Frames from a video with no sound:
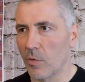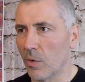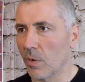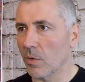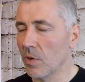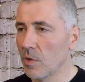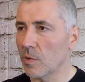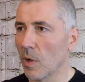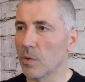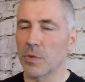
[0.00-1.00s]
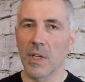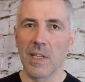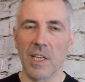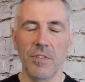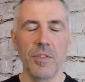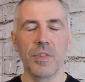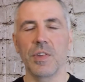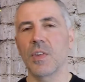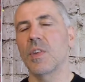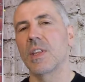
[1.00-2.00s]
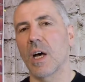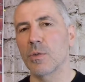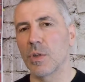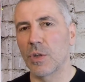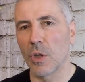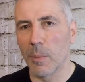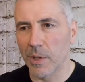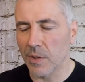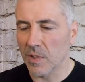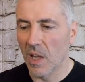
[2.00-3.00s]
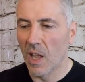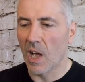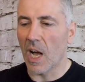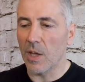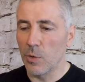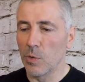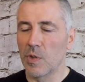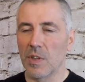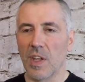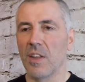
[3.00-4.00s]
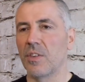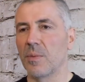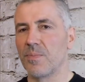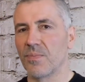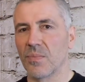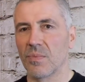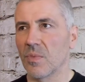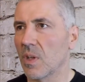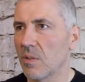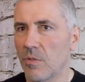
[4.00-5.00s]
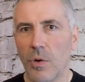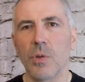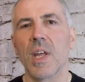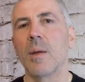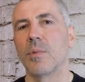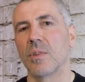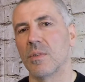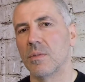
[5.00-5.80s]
for this altogether like 50-60,000 kilometers, I used the tent 4 times.